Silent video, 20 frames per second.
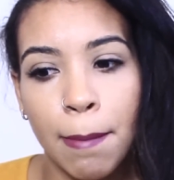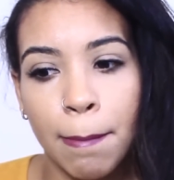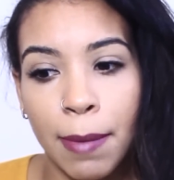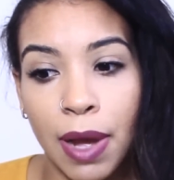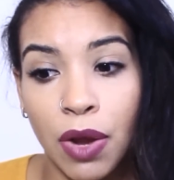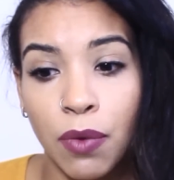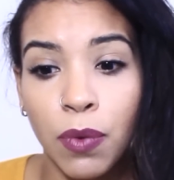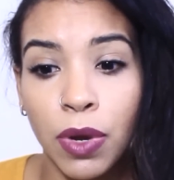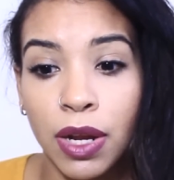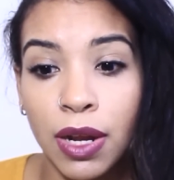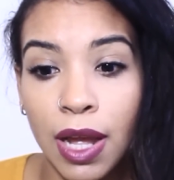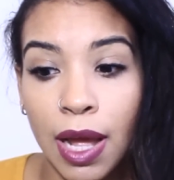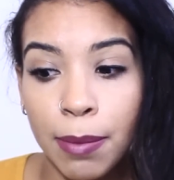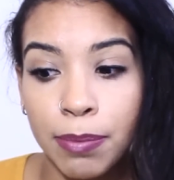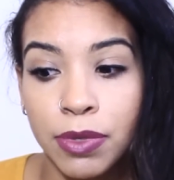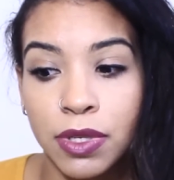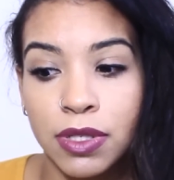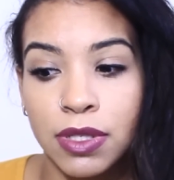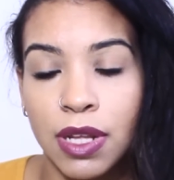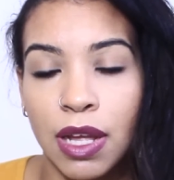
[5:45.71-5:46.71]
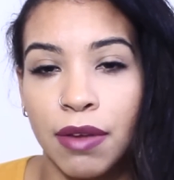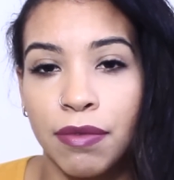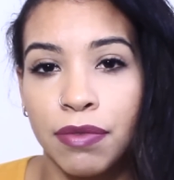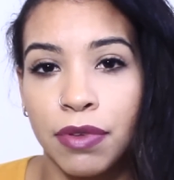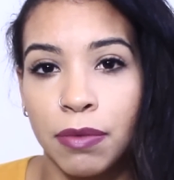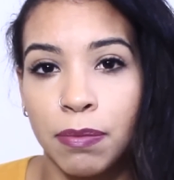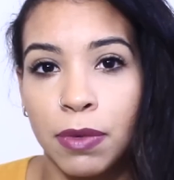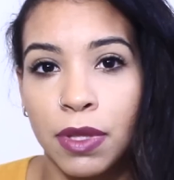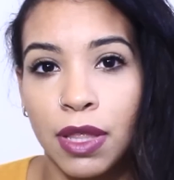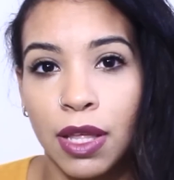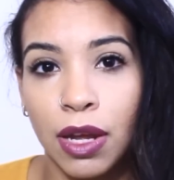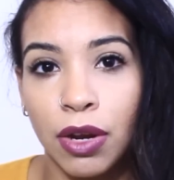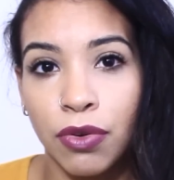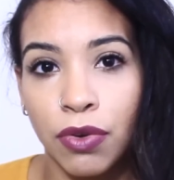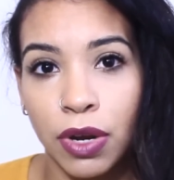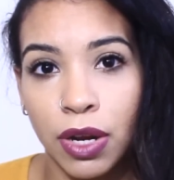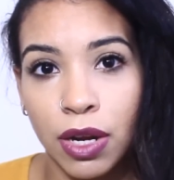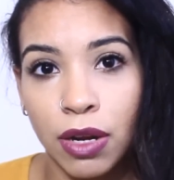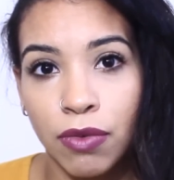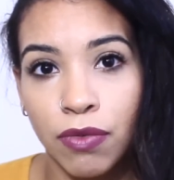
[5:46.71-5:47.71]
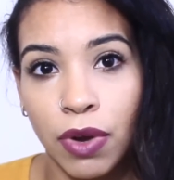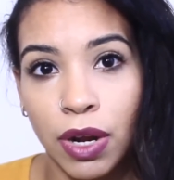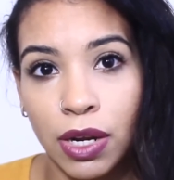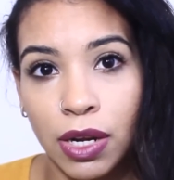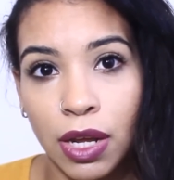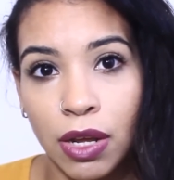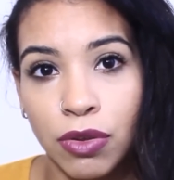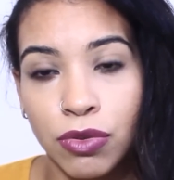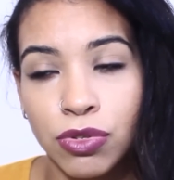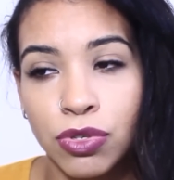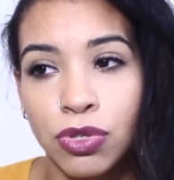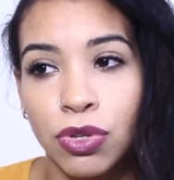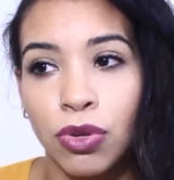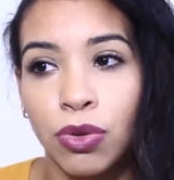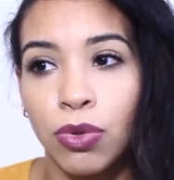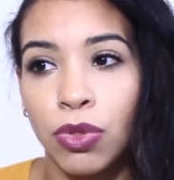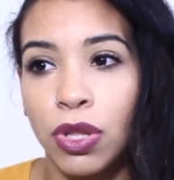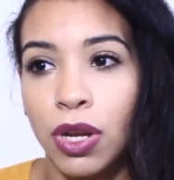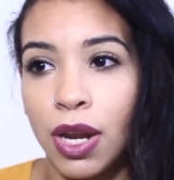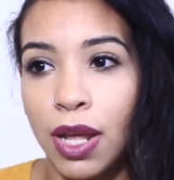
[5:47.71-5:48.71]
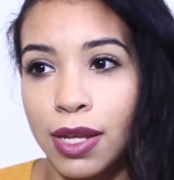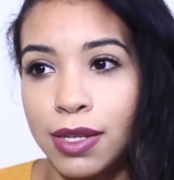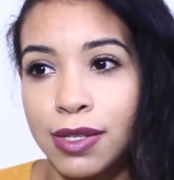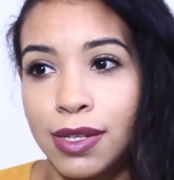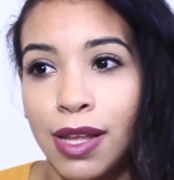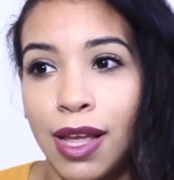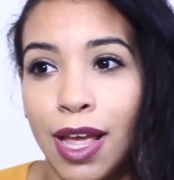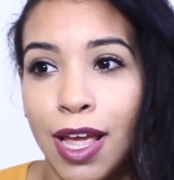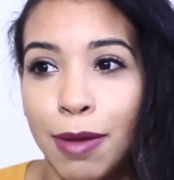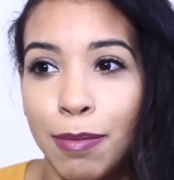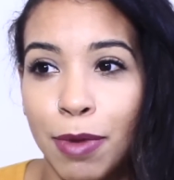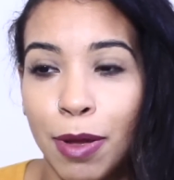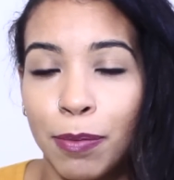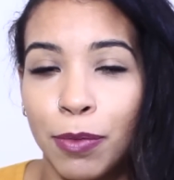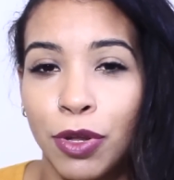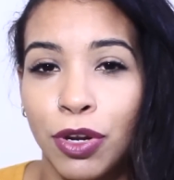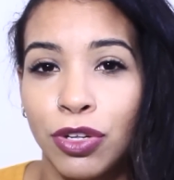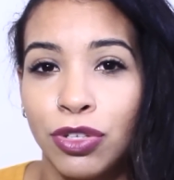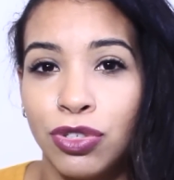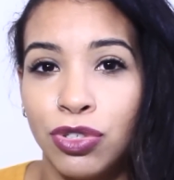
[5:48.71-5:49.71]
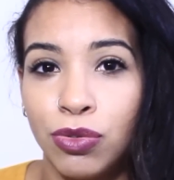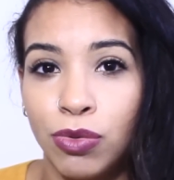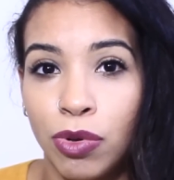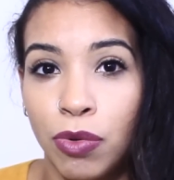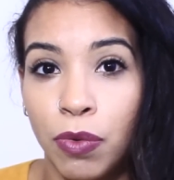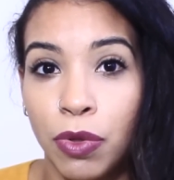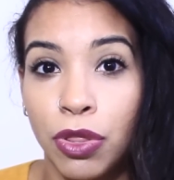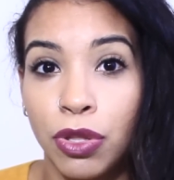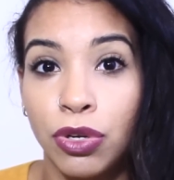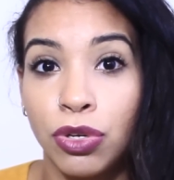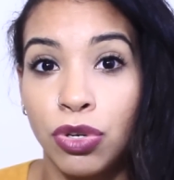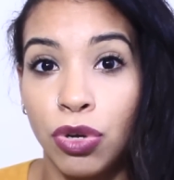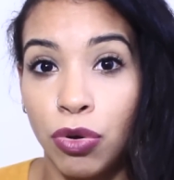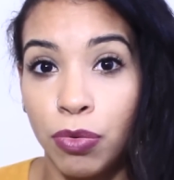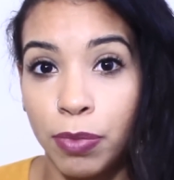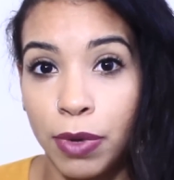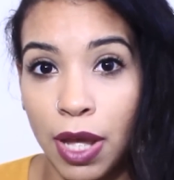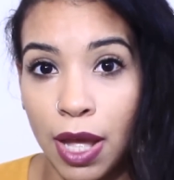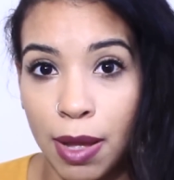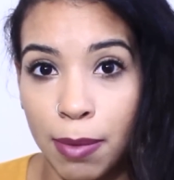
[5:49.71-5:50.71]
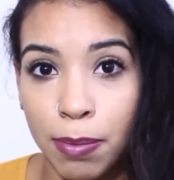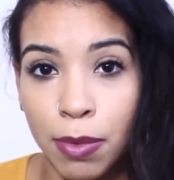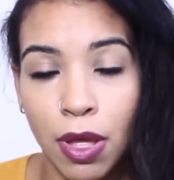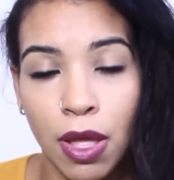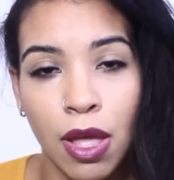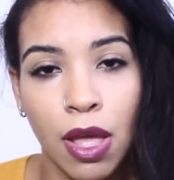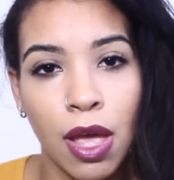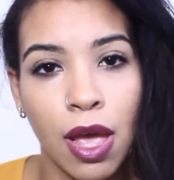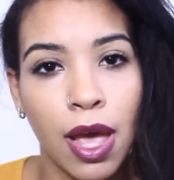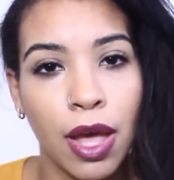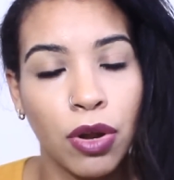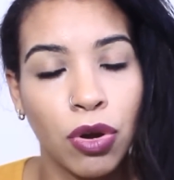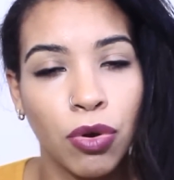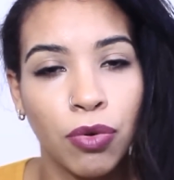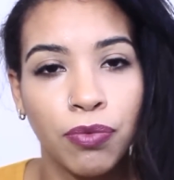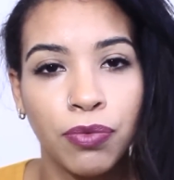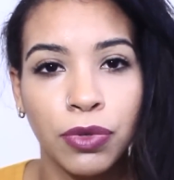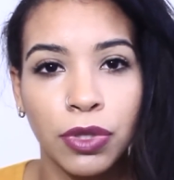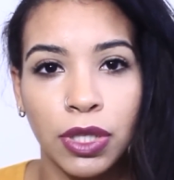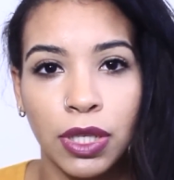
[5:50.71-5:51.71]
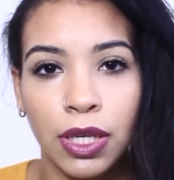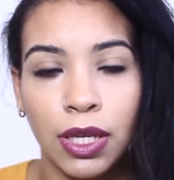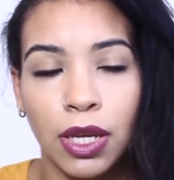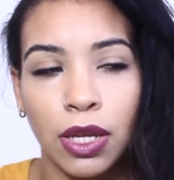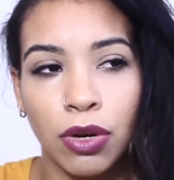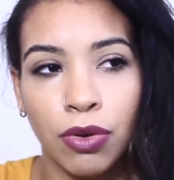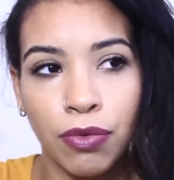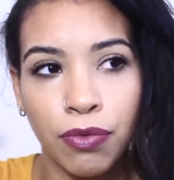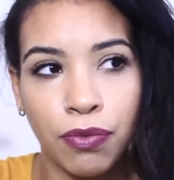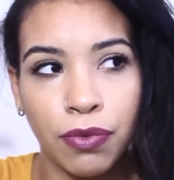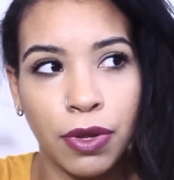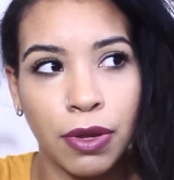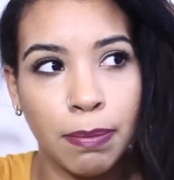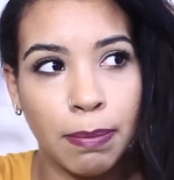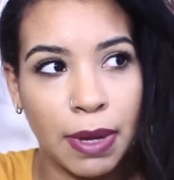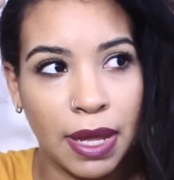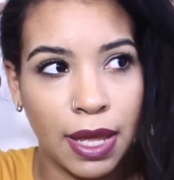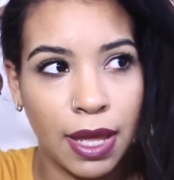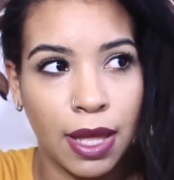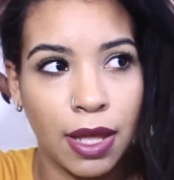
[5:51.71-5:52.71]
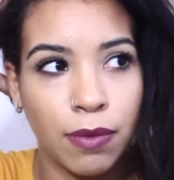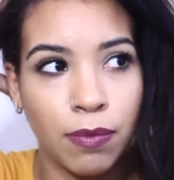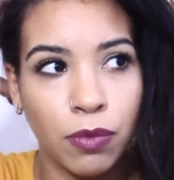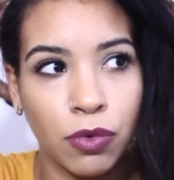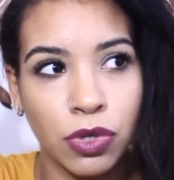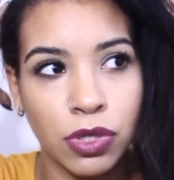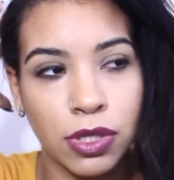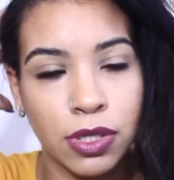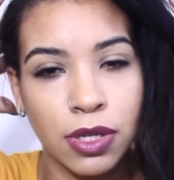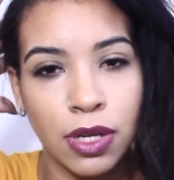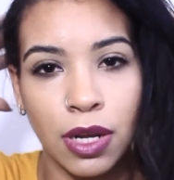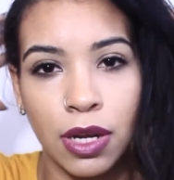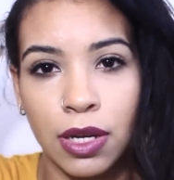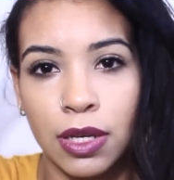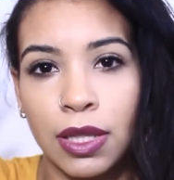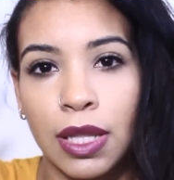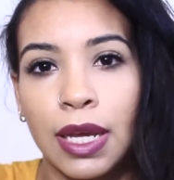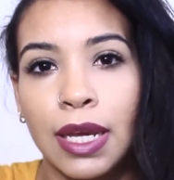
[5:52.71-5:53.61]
My wig cap does not fit me that great right now, so the next time I'm gonna do it with a dome cap, and hopefully it'll fit my head more snug.